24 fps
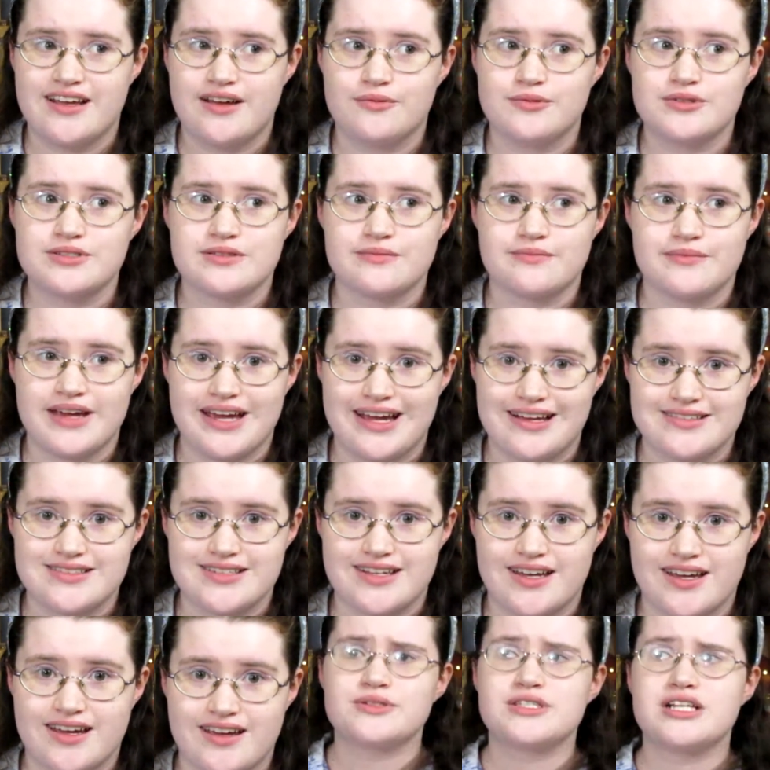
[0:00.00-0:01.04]
It was
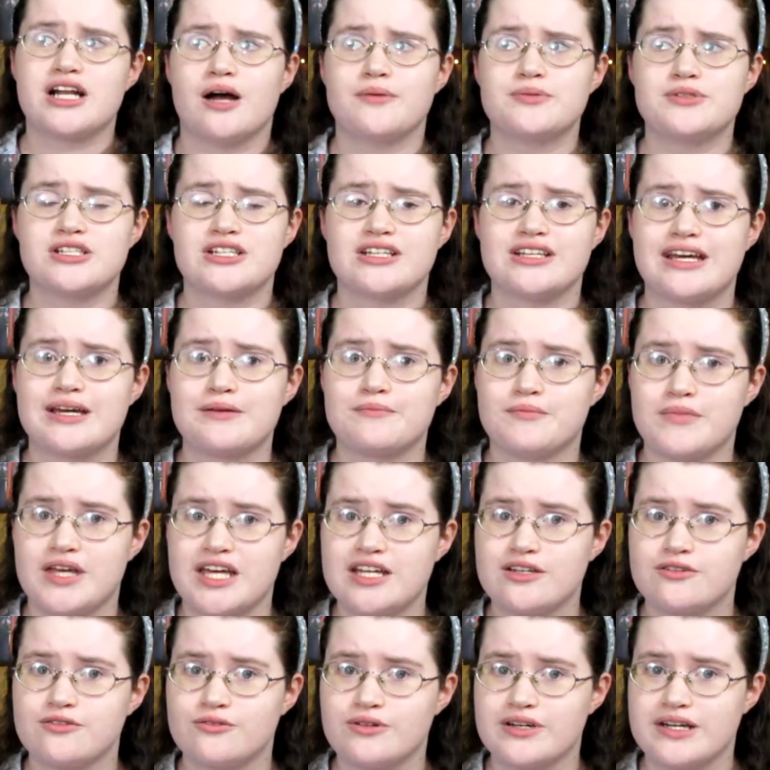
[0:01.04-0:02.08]
amazing. There's an option to like
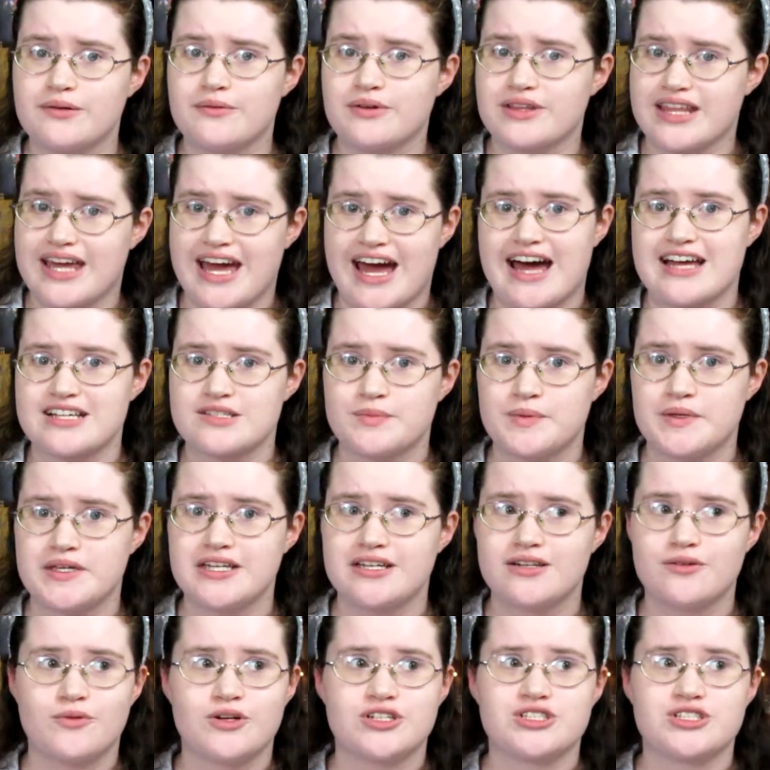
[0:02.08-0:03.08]
meet and greet with Caspian,